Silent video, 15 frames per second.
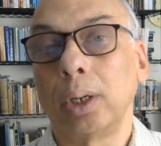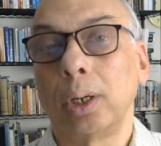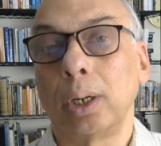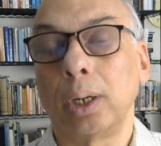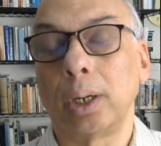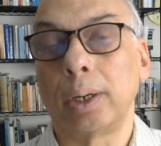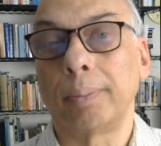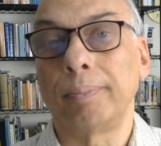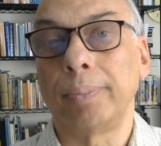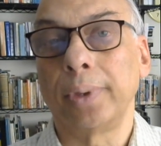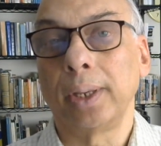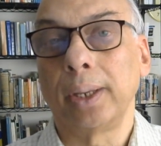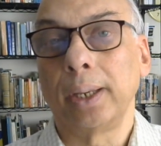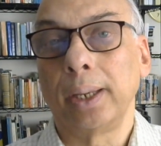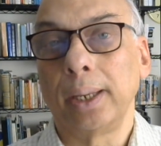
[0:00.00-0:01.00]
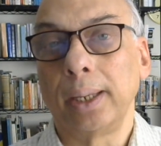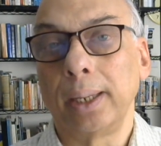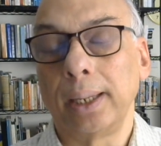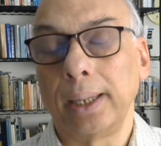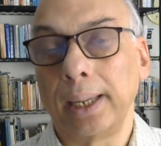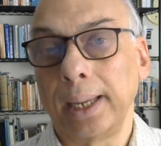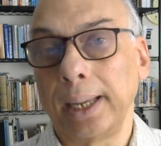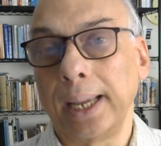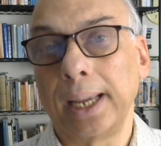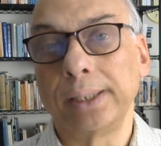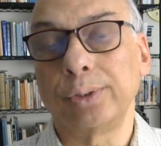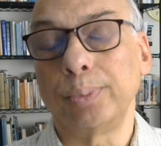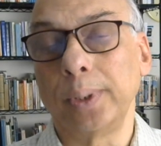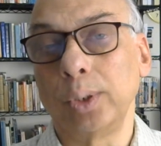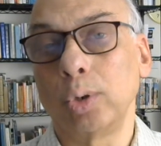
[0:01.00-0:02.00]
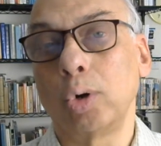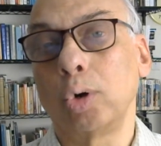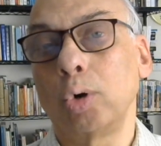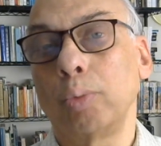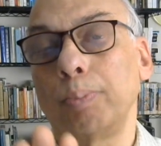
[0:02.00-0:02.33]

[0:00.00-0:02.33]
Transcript: Um, uh, as we know,